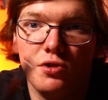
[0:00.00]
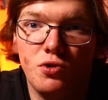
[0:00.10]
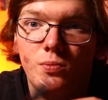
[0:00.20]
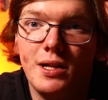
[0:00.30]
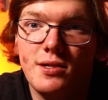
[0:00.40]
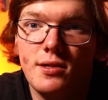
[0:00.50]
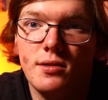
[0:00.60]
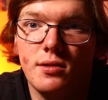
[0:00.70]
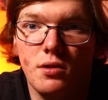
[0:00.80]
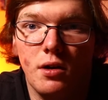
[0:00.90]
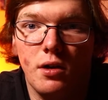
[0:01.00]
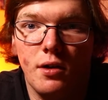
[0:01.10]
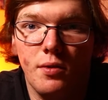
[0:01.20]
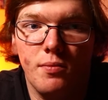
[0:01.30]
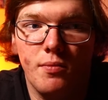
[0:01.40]
Zoom lenses,
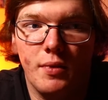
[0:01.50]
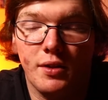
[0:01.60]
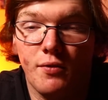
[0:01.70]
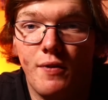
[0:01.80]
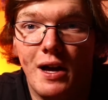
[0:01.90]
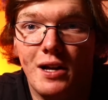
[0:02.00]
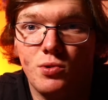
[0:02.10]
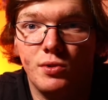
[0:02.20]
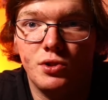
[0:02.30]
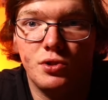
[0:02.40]
like the fast ones,